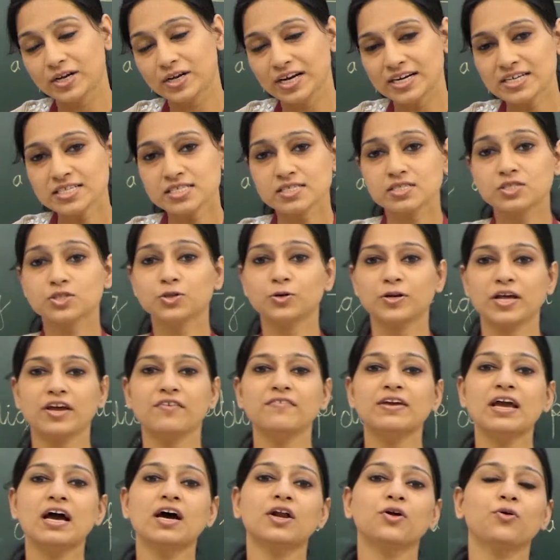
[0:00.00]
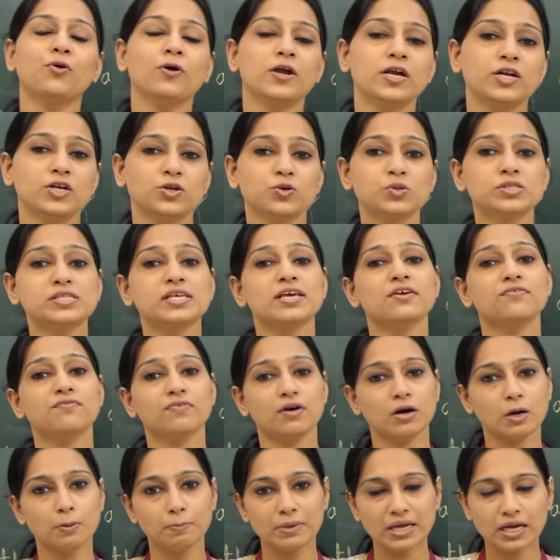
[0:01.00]
friends, today we are going to see
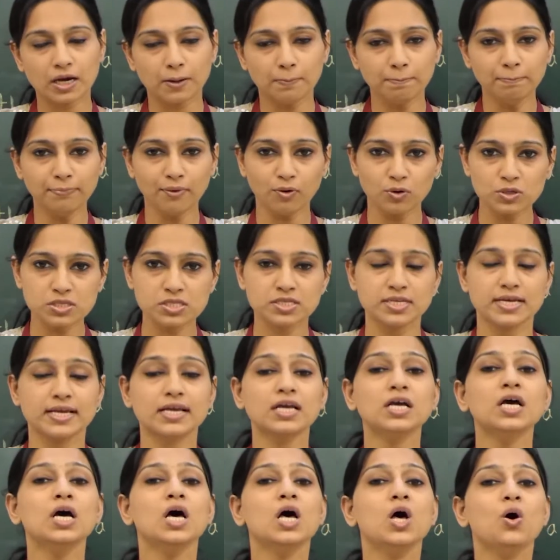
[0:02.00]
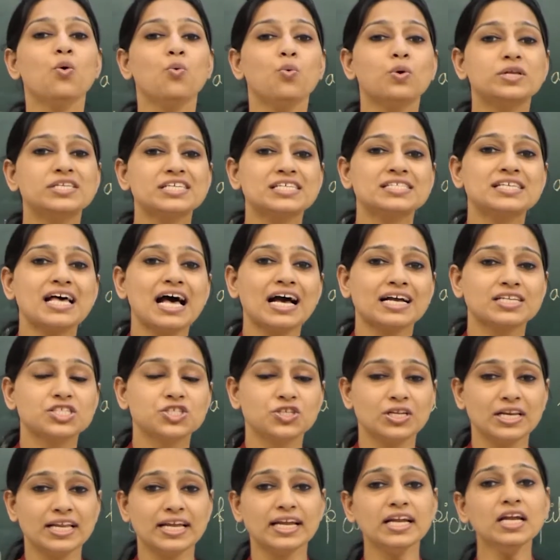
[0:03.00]
vermicomposting, which is
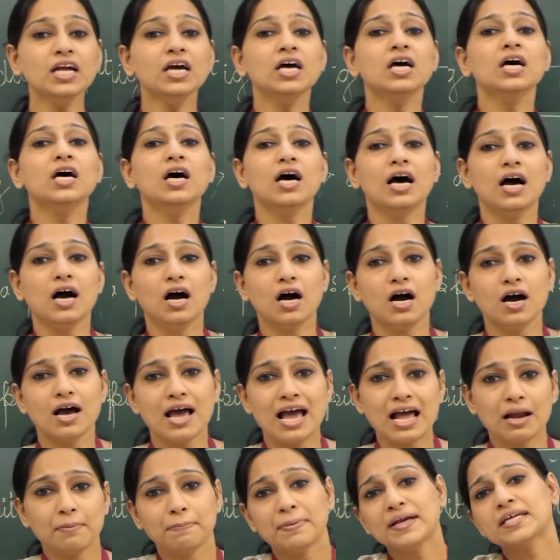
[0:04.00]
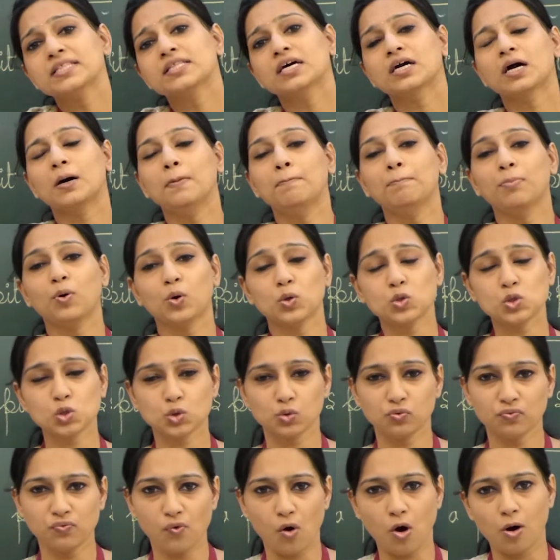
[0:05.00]
actually helping the compost to
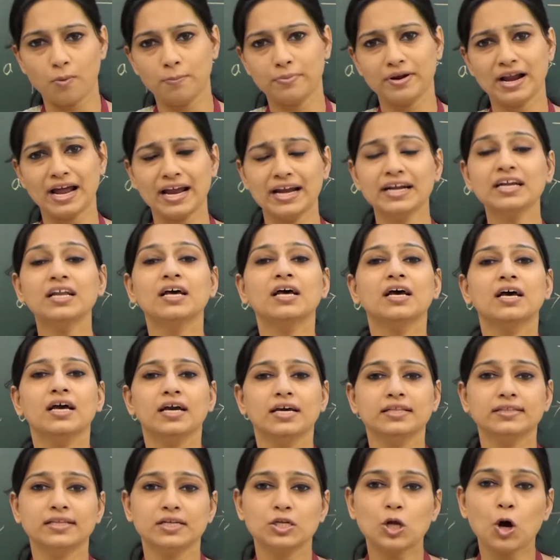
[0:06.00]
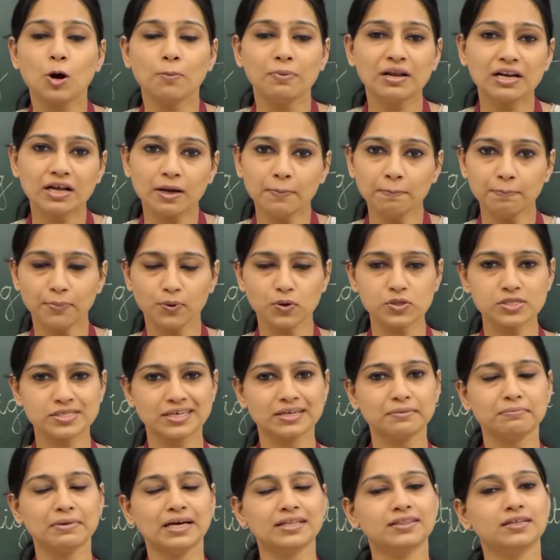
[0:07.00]
form, right? In the normal
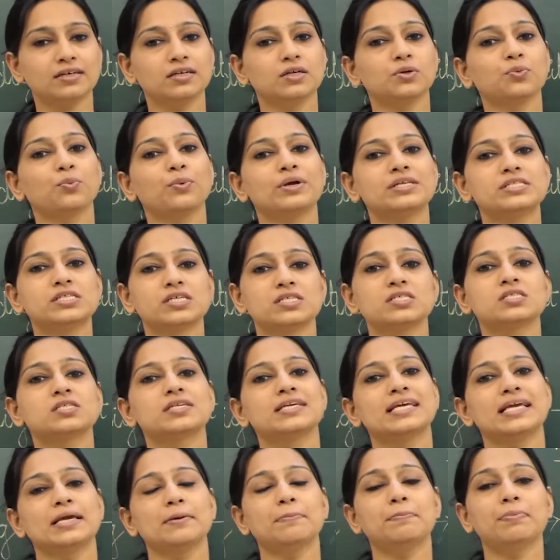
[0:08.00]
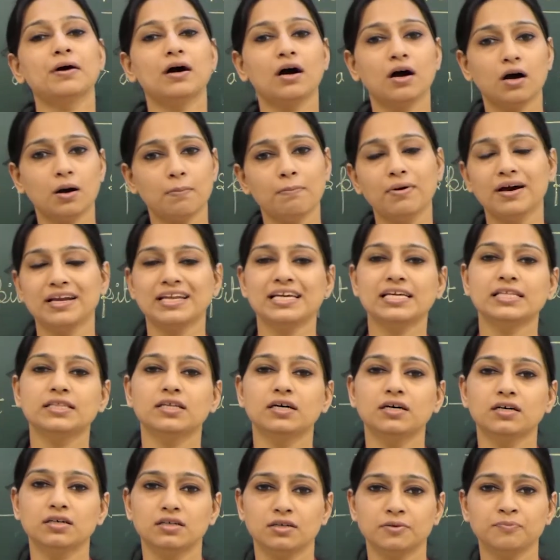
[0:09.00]
composting method, we just bury
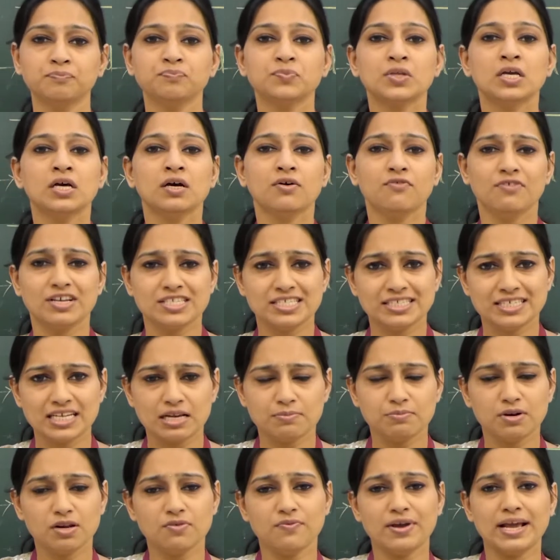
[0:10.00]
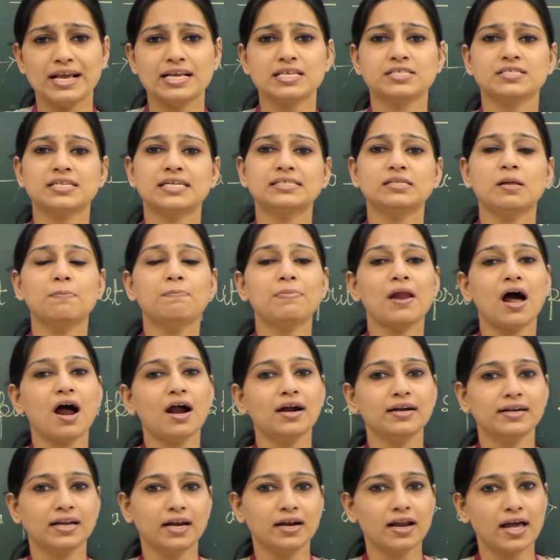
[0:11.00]
the vegetable waste and the
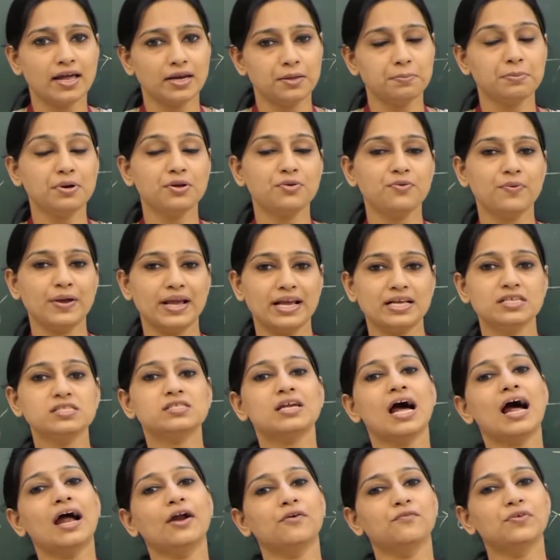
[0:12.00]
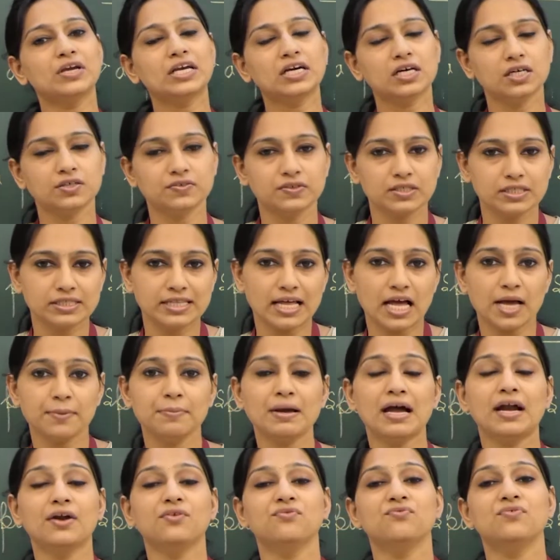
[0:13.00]
plant and animal waste, and we cover them
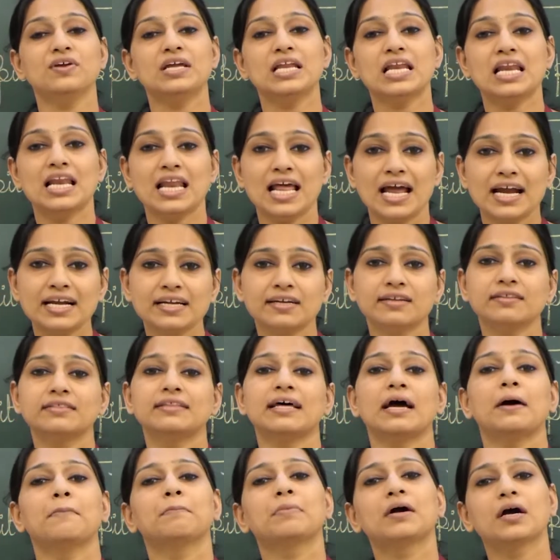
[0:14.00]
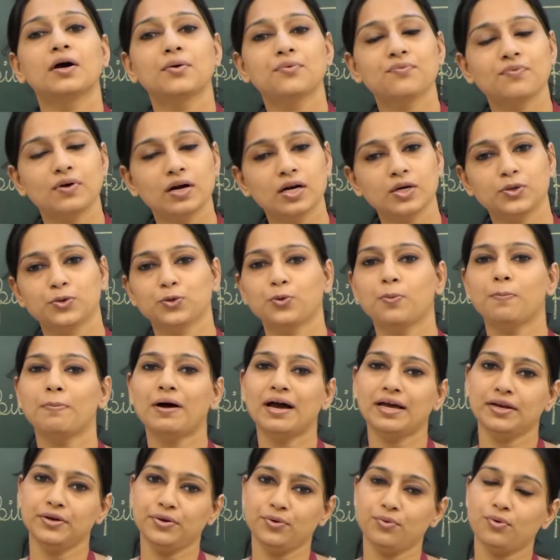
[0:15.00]
and we let them convert to
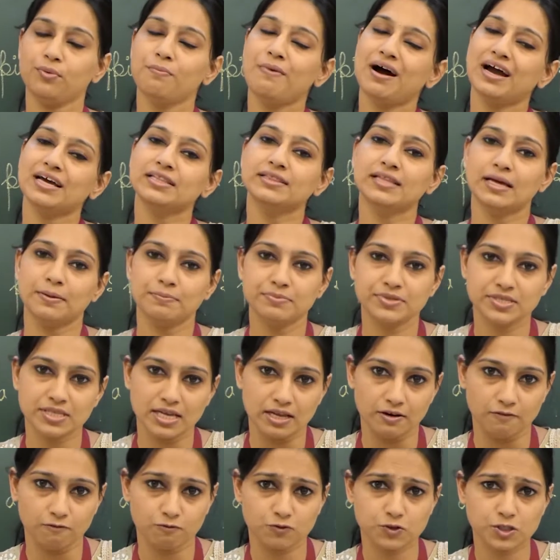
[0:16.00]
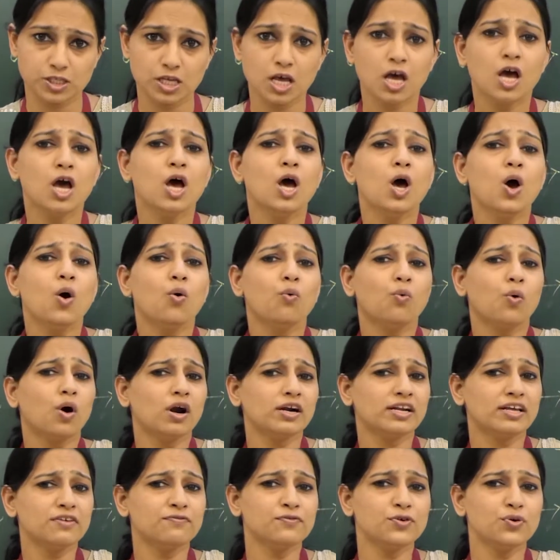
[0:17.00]
manure by themselves.
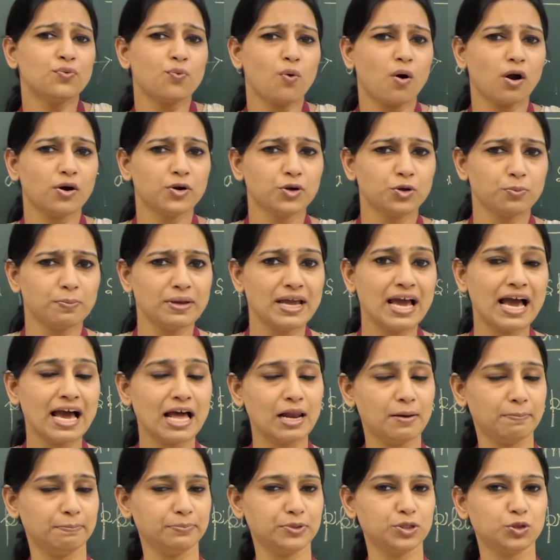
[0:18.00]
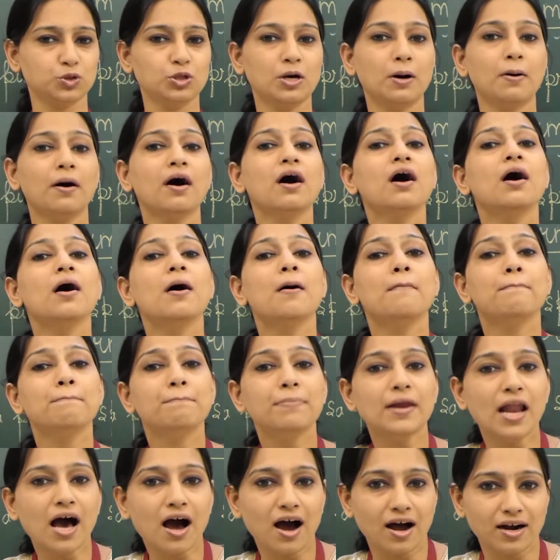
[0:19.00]
What if you want to be help to the
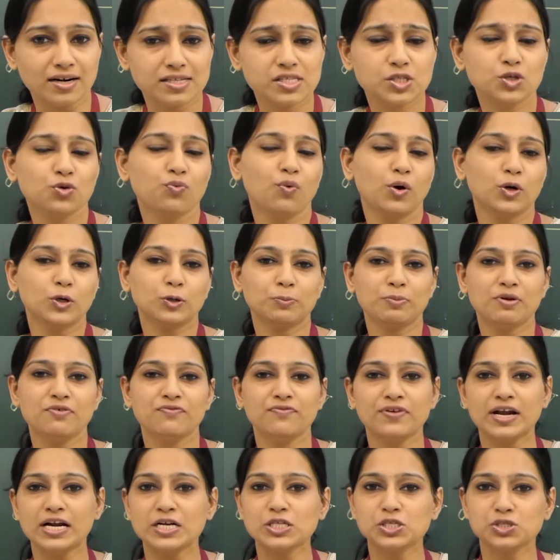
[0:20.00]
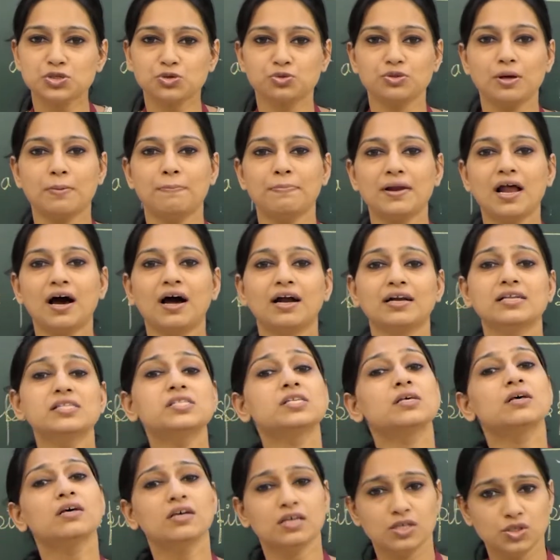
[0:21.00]
plants, you want to be friends to the plants,
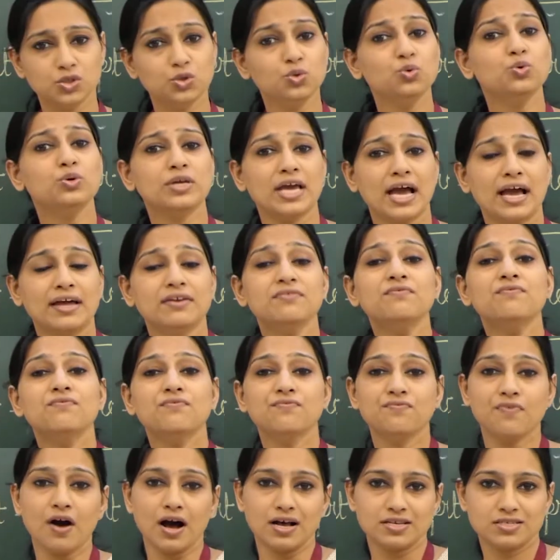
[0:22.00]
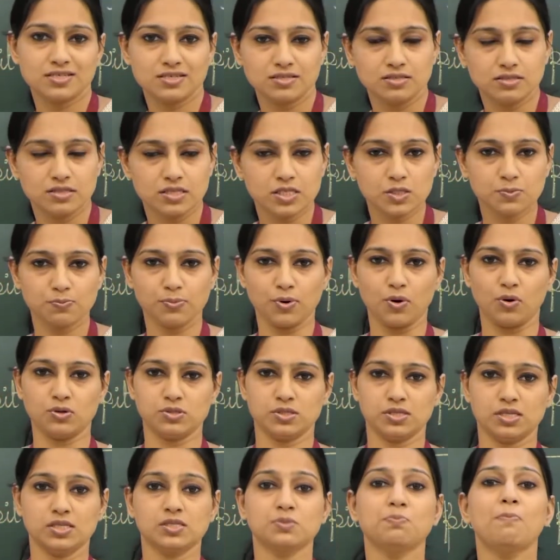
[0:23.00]
you can fasten this
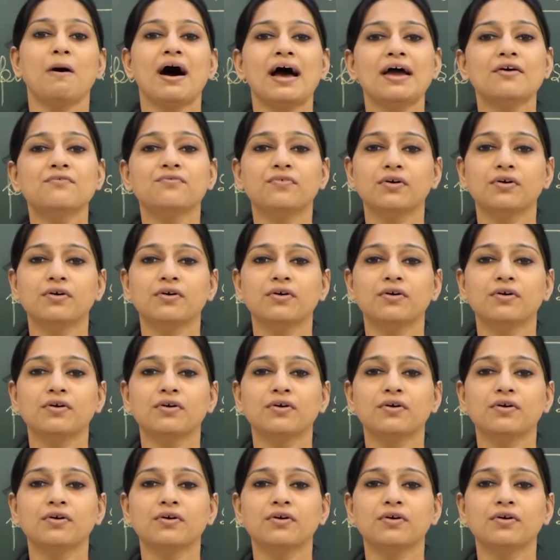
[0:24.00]
process by